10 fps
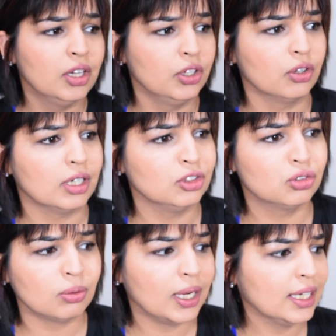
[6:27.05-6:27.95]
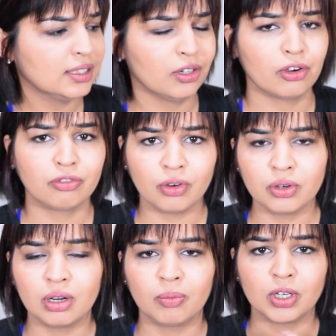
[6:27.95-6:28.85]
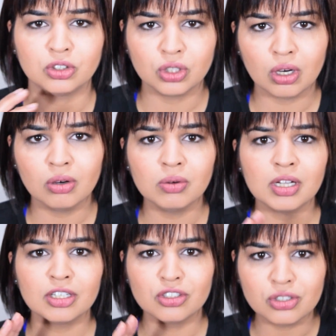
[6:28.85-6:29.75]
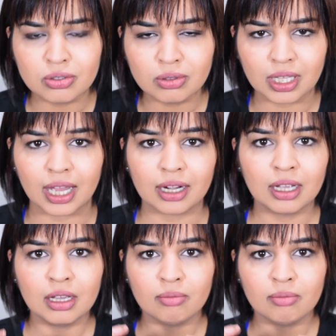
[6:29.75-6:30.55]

your address and your phone number. Don't do that.